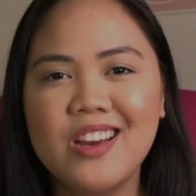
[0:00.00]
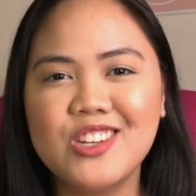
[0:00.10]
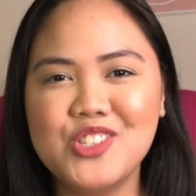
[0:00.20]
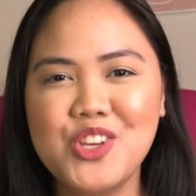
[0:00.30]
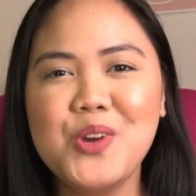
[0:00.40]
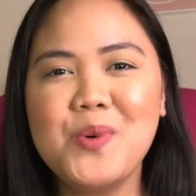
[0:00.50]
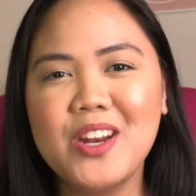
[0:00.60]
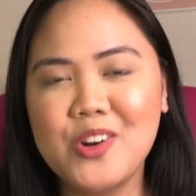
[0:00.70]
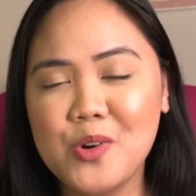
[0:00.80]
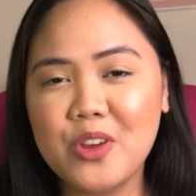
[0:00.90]
Do you want
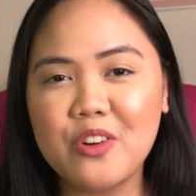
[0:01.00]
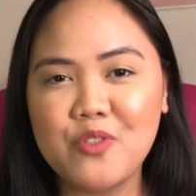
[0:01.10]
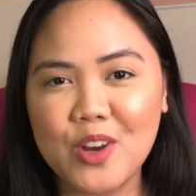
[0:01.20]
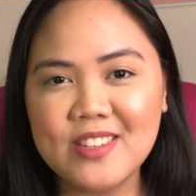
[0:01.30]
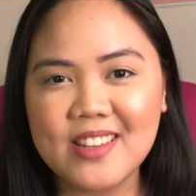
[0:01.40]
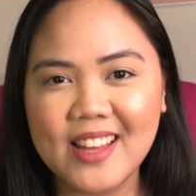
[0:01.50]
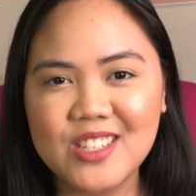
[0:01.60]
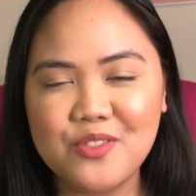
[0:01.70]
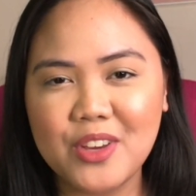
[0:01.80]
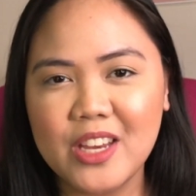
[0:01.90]
to know your voice
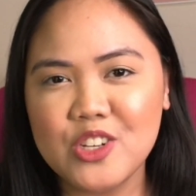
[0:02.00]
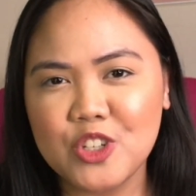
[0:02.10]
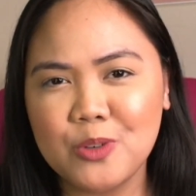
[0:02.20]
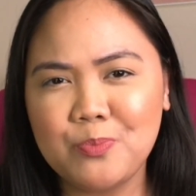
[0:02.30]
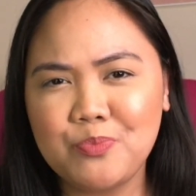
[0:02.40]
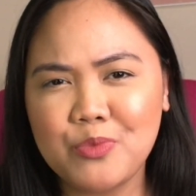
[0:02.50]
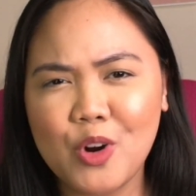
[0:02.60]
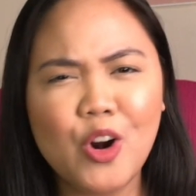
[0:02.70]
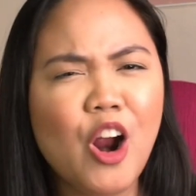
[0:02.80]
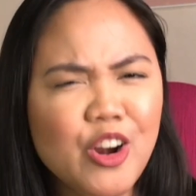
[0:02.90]
classification?
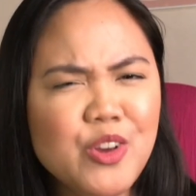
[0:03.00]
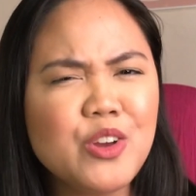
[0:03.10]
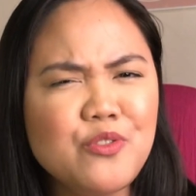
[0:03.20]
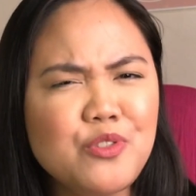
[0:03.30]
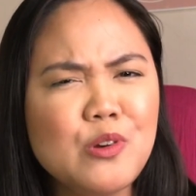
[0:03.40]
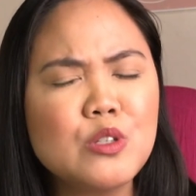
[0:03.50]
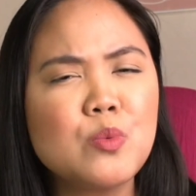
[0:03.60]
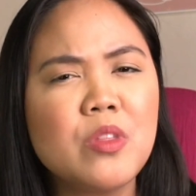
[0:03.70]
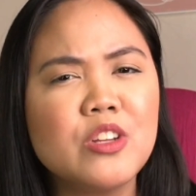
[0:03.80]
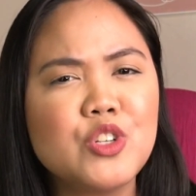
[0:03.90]
Or are you confused
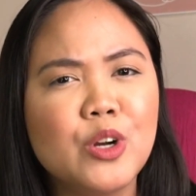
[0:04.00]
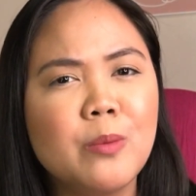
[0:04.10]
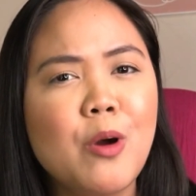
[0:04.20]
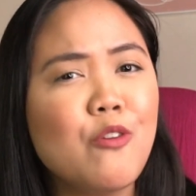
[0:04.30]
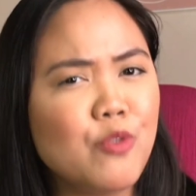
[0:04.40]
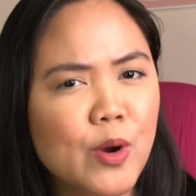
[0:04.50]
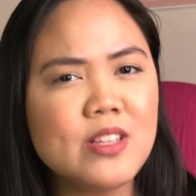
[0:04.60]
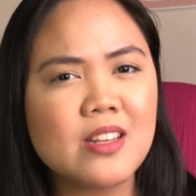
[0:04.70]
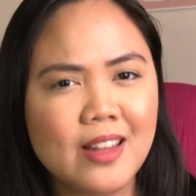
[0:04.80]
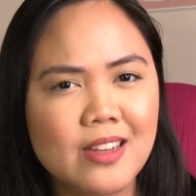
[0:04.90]
with the term voice
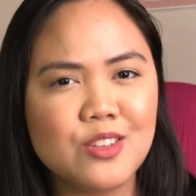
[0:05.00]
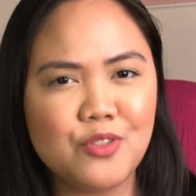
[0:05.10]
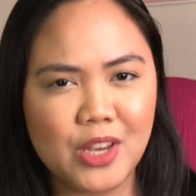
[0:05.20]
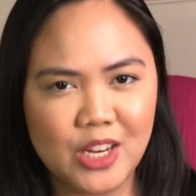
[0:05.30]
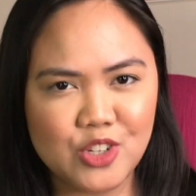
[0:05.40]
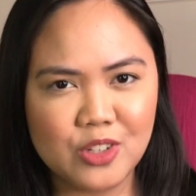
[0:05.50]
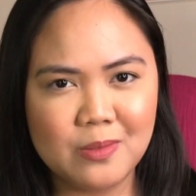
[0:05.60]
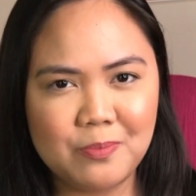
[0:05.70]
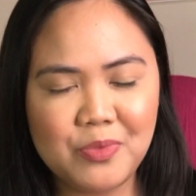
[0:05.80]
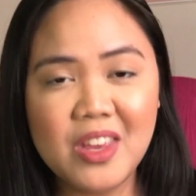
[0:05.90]
classification?
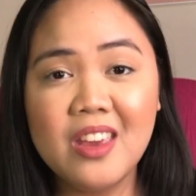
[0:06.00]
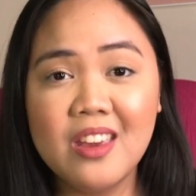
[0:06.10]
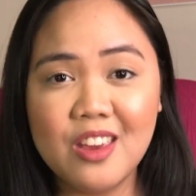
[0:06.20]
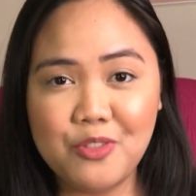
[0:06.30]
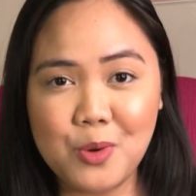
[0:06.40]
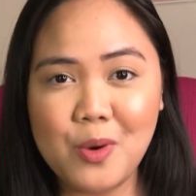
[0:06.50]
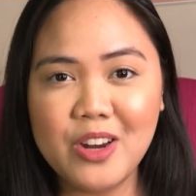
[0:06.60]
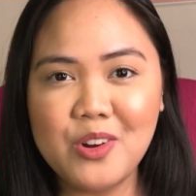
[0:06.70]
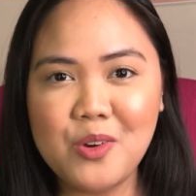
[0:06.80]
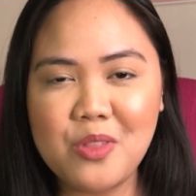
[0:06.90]
If you want
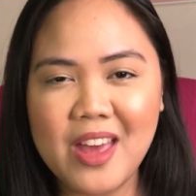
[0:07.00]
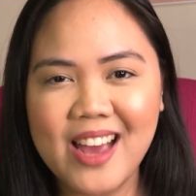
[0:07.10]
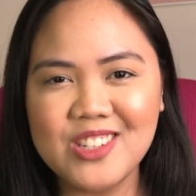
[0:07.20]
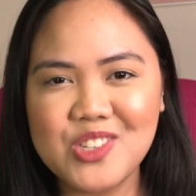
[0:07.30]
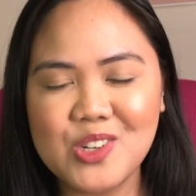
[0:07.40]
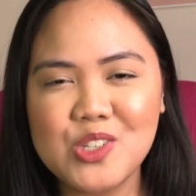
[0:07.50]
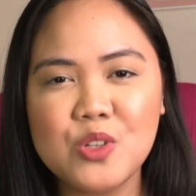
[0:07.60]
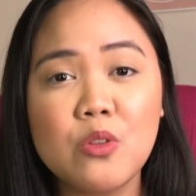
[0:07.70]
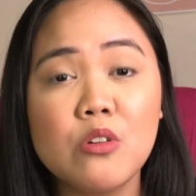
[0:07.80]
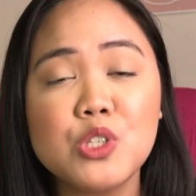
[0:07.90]
to know the answers to
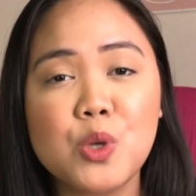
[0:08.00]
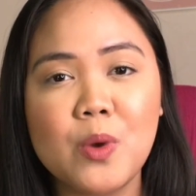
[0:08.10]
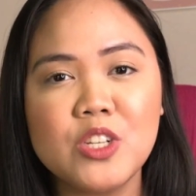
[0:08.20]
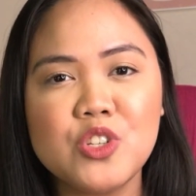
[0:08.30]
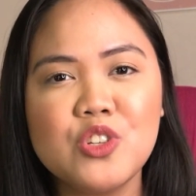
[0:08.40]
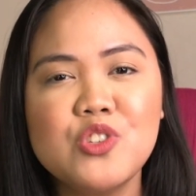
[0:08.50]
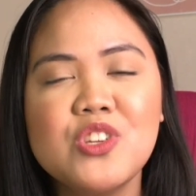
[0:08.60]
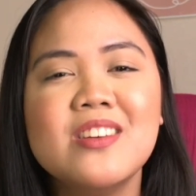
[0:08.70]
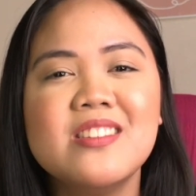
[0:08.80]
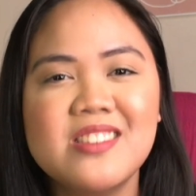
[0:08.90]
those questions,
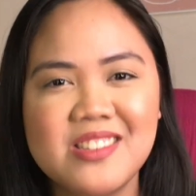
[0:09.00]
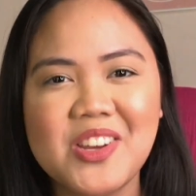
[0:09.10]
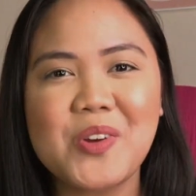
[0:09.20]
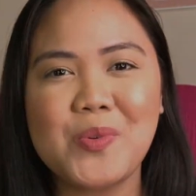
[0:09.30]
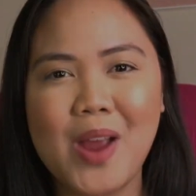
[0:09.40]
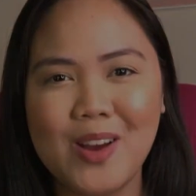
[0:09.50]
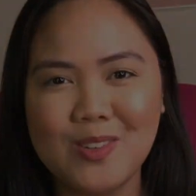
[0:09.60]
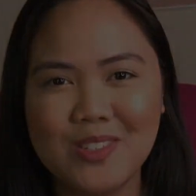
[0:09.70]
stick around.